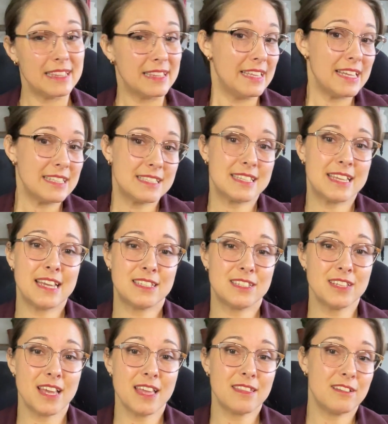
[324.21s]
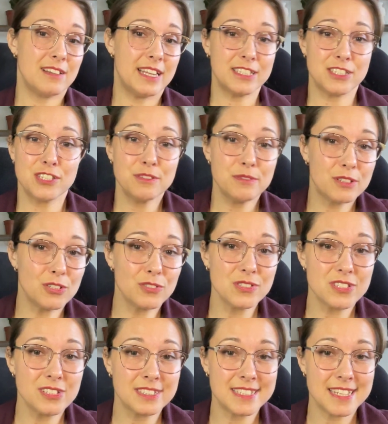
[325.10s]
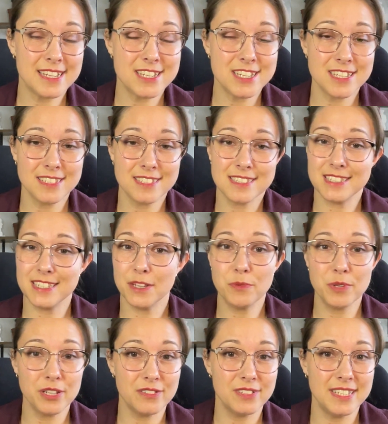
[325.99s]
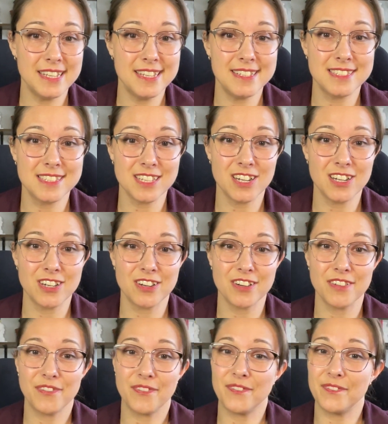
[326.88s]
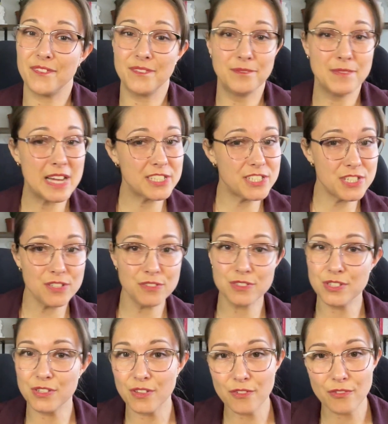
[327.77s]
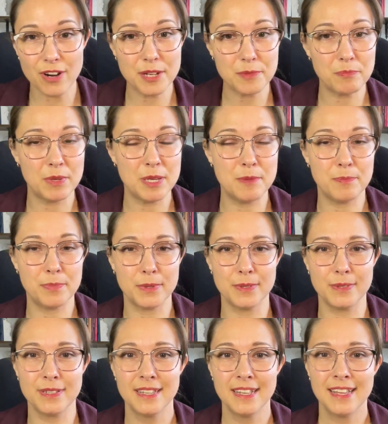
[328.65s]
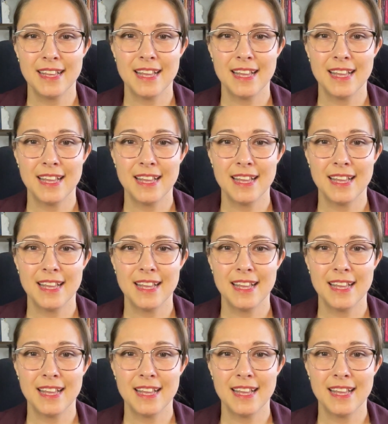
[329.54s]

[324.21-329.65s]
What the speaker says: Let's get together, let's do a consultation, see what your needs are, match you to the right people,